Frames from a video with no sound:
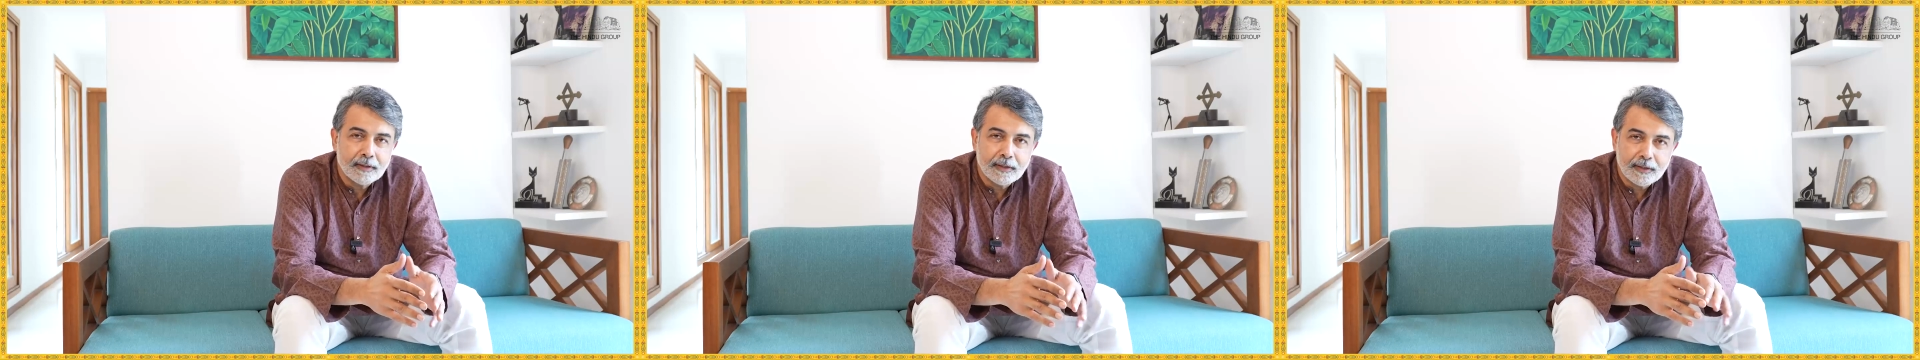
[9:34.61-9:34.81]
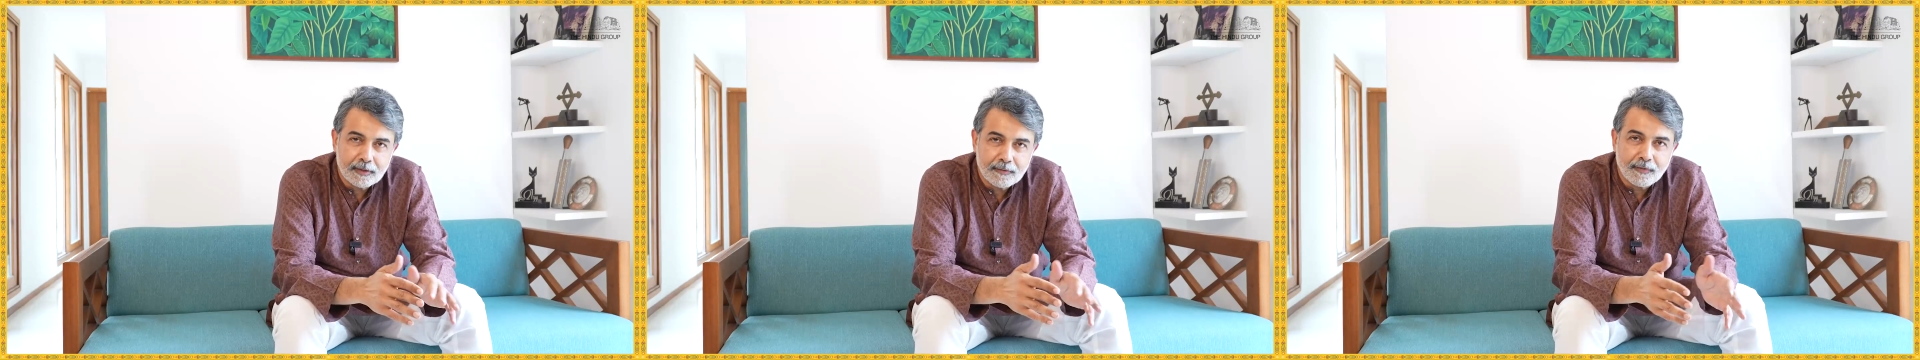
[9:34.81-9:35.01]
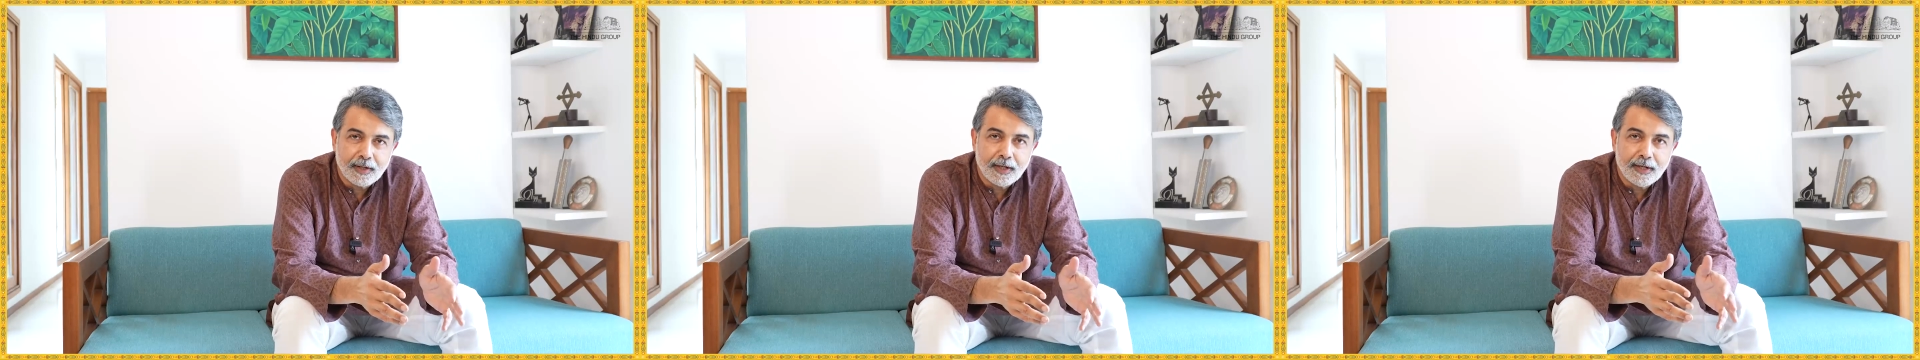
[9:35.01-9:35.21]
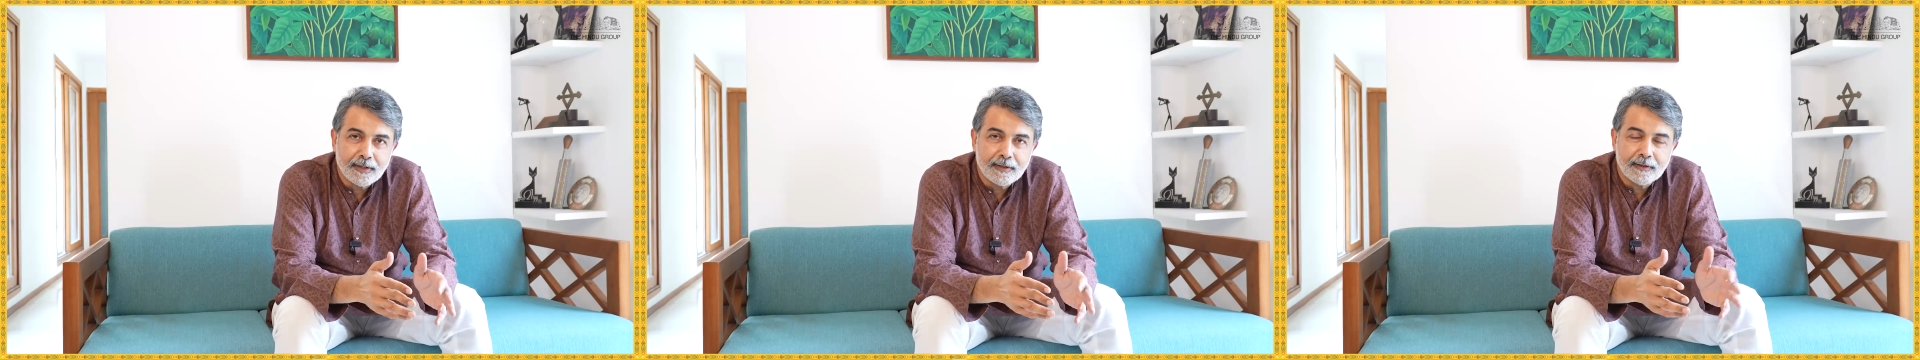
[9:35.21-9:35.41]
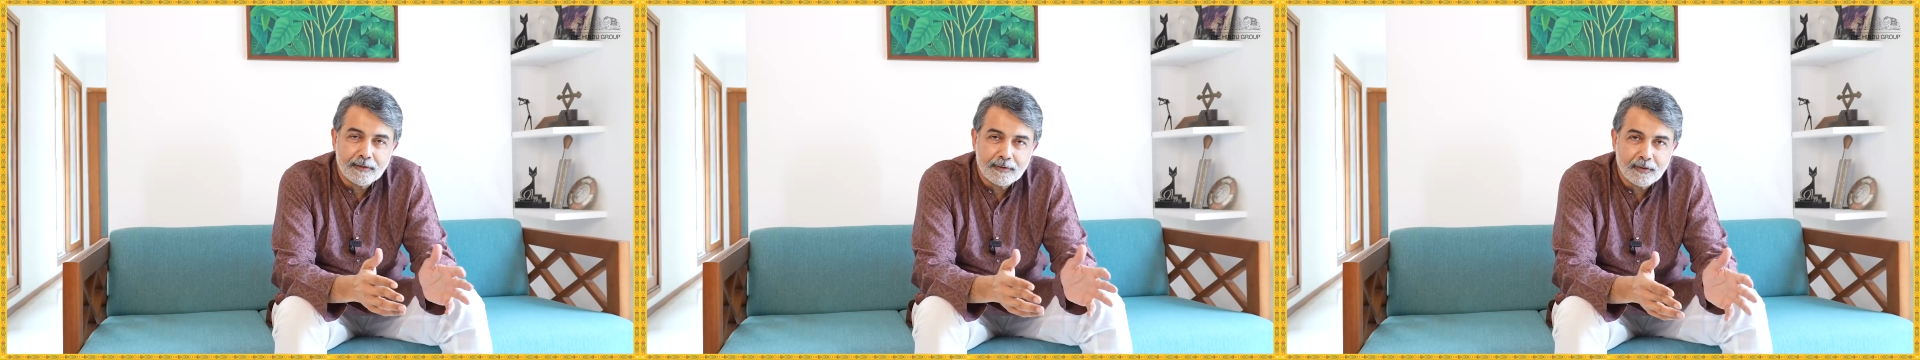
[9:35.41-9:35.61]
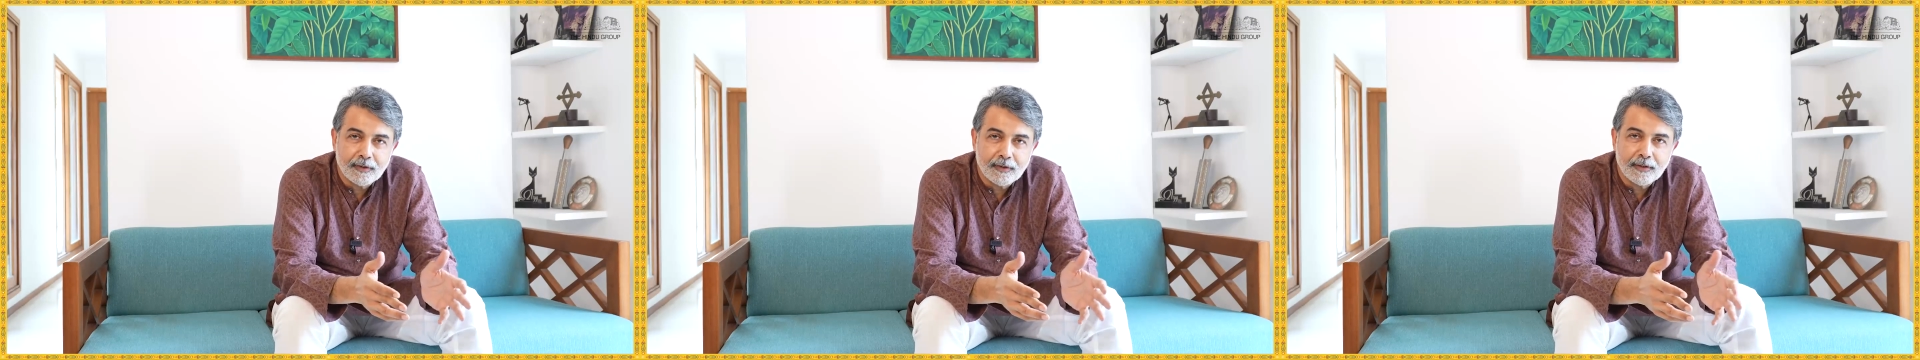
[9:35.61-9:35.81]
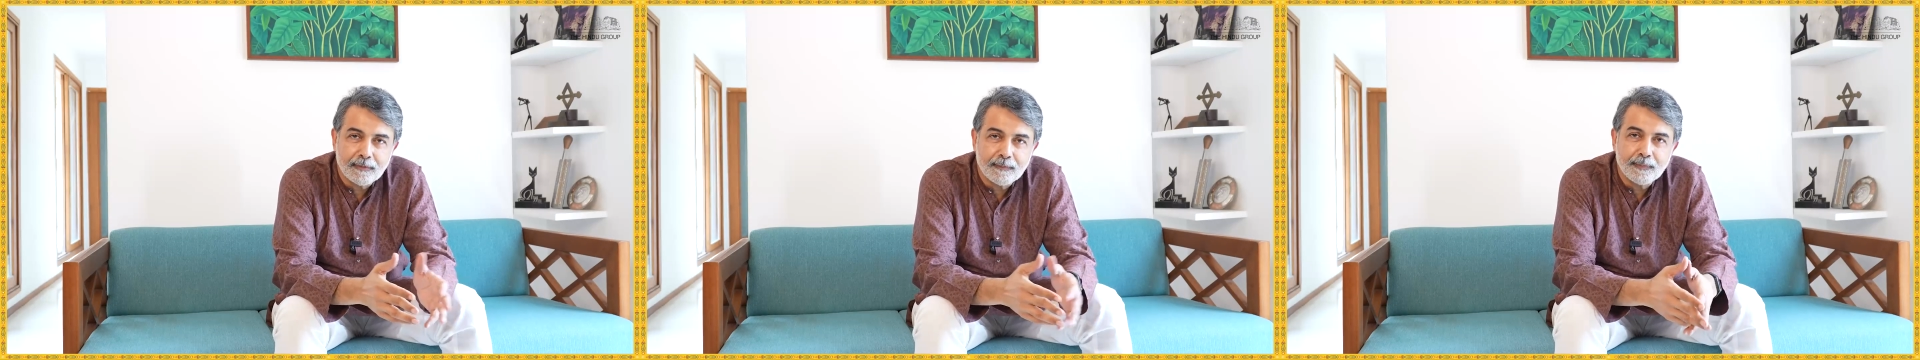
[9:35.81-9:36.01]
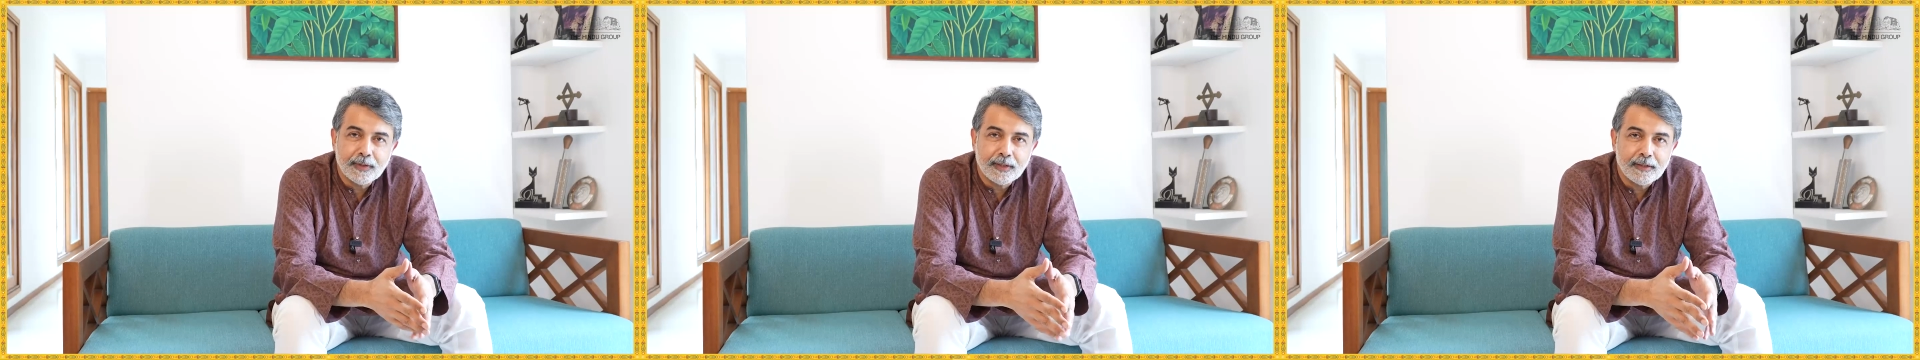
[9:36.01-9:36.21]
It's flat. It's got
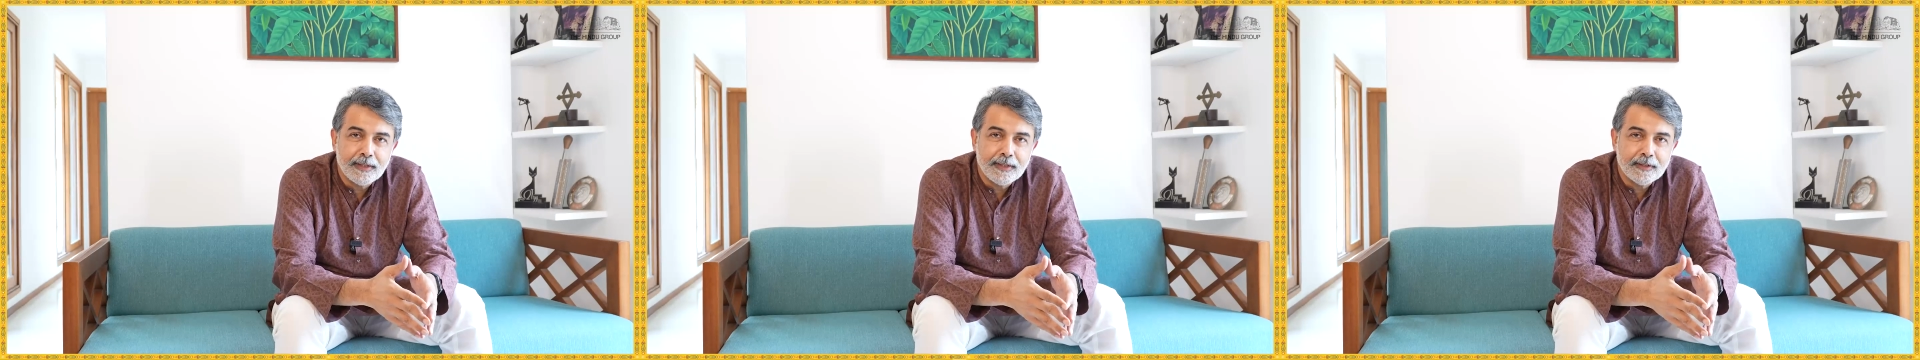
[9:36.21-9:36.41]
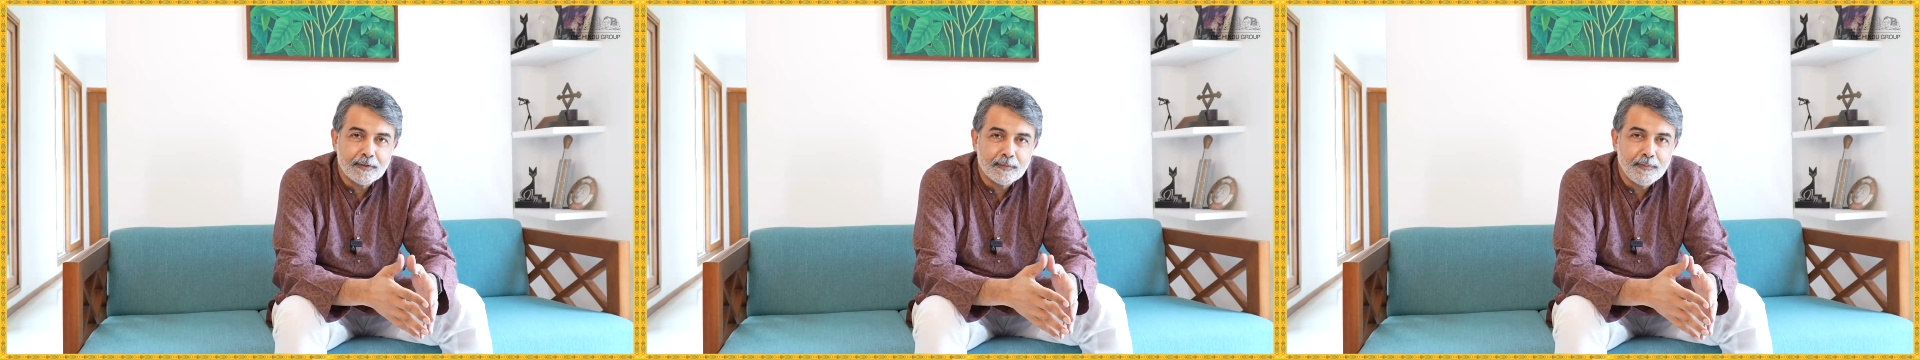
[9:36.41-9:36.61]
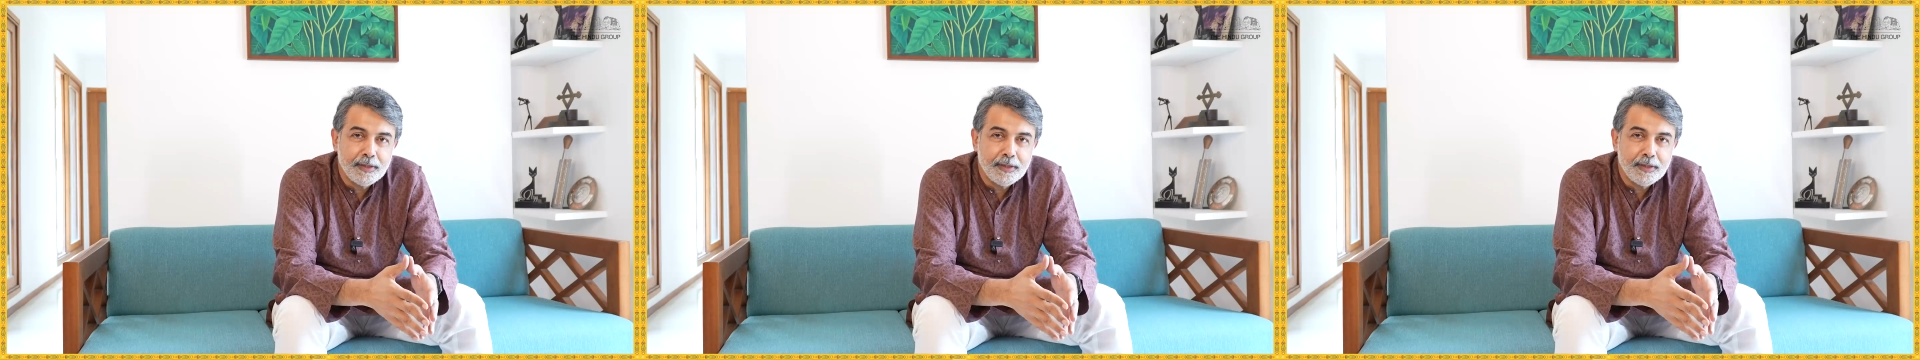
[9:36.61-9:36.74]
the cleanest